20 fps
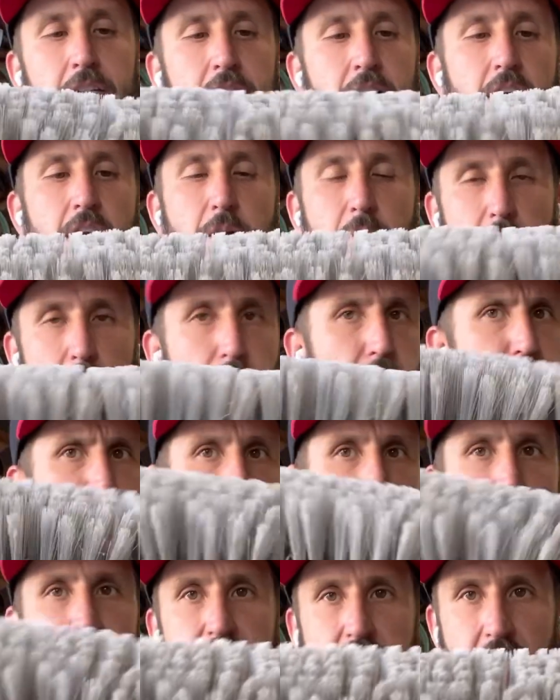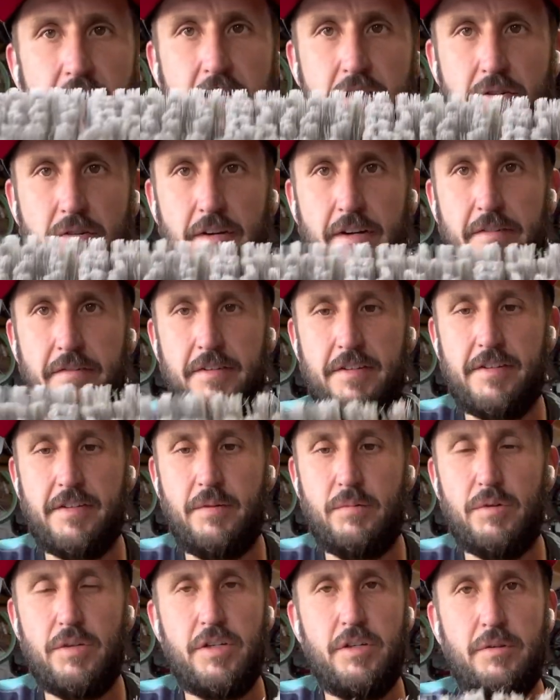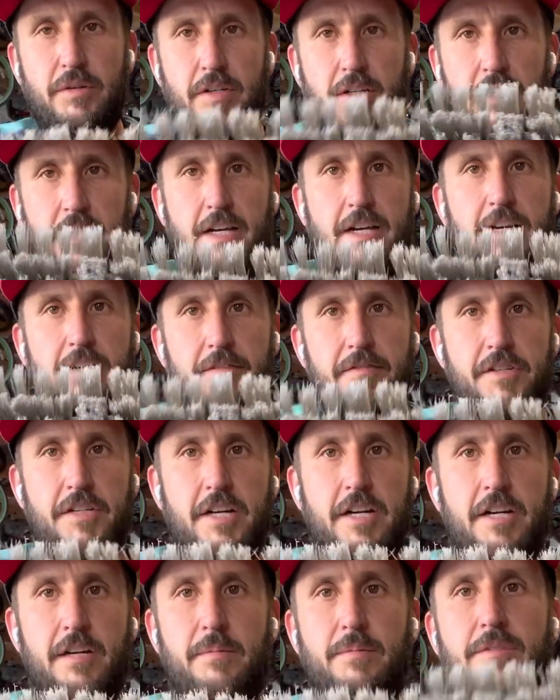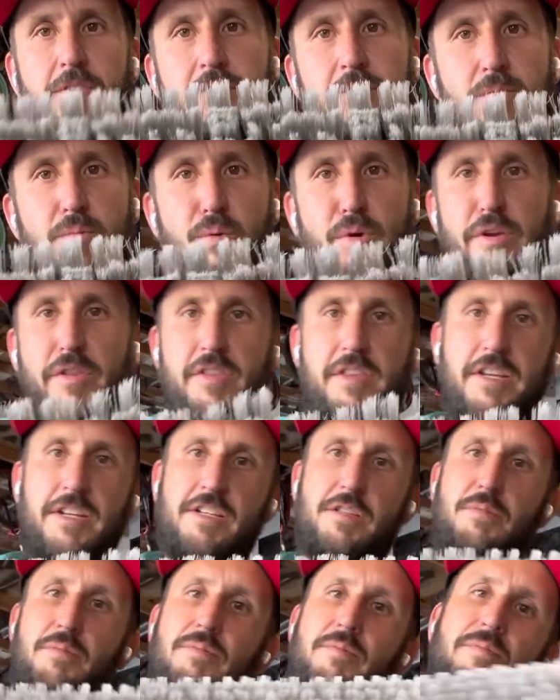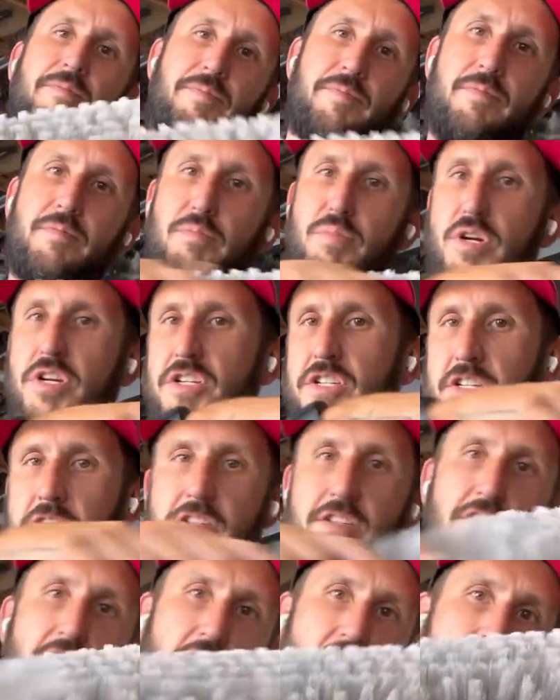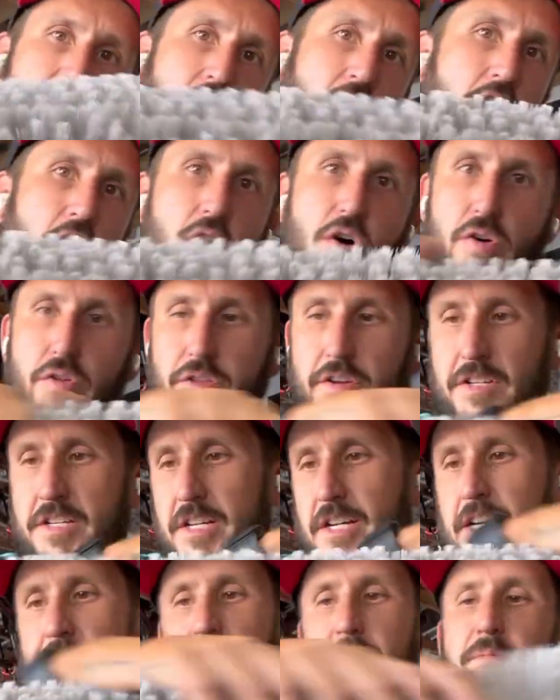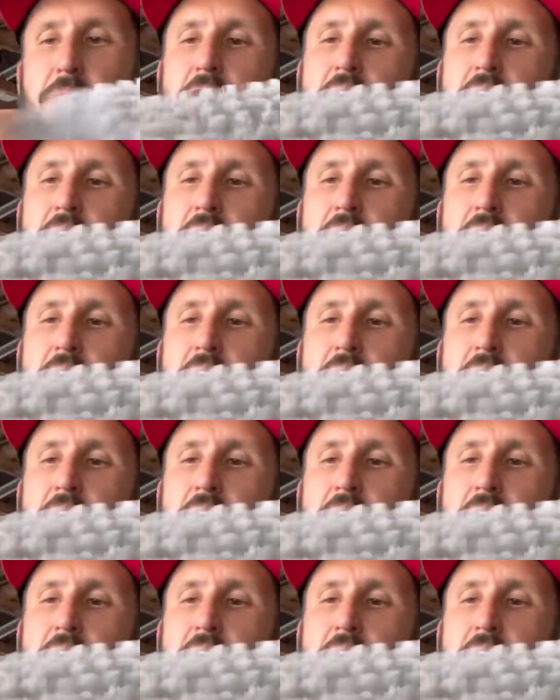I mean, but for residential, obviously we're doing a lot of jobs with these brushes all the time.